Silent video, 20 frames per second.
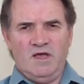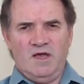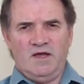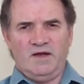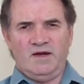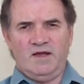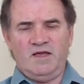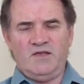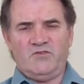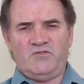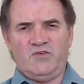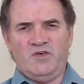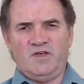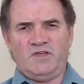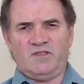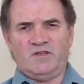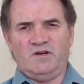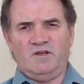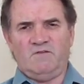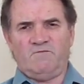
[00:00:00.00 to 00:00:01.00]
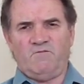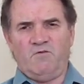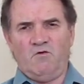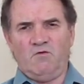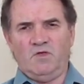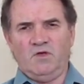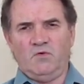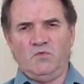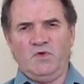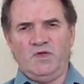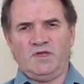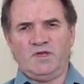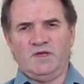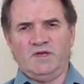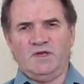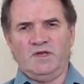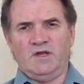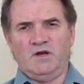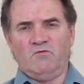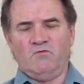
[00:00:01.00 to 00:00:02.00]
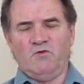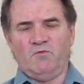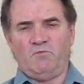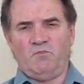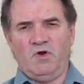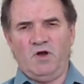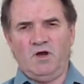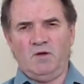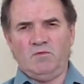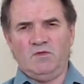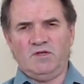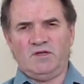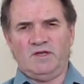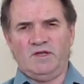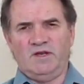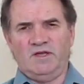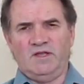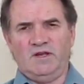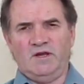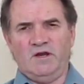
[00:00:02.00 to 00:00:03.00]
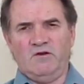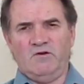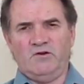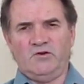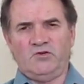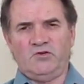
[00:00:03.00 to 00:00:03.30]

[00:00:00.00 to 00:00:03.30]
And they think that if only we can get a Republican in there in